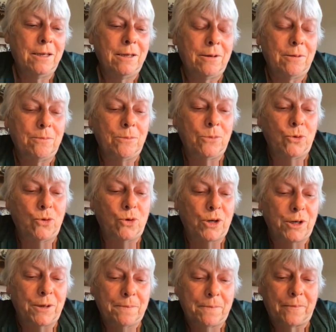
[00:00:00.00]

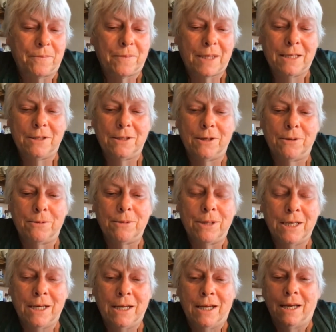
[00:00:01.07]
more so
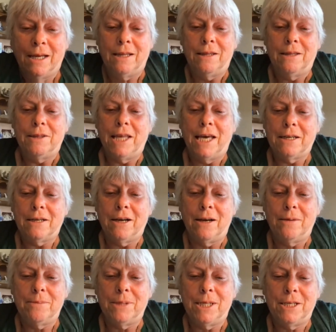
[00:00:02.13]
that
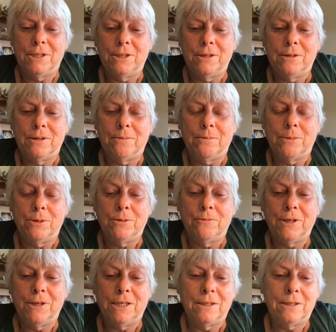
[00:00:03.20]
combination of moon
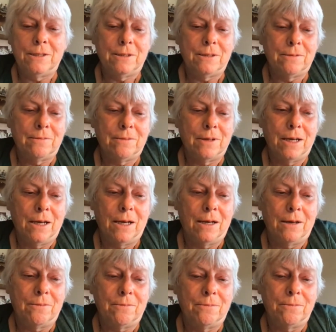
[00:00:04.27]
venus
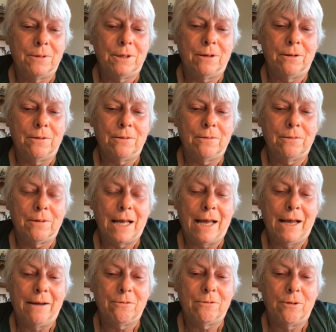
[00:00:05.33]
uh, will
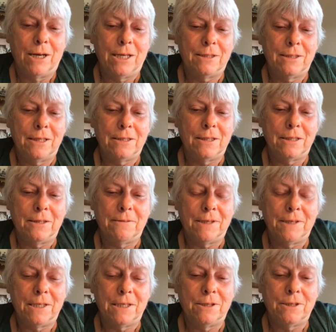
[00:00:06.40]
have quite a
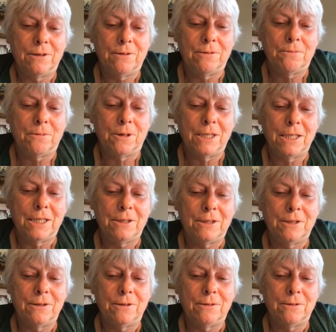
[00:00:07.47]
sensitivity to wanting
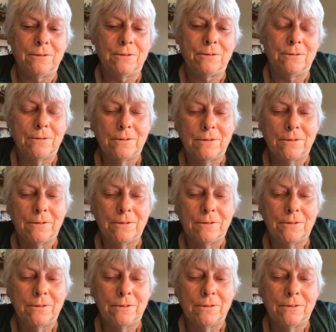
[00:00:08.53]
to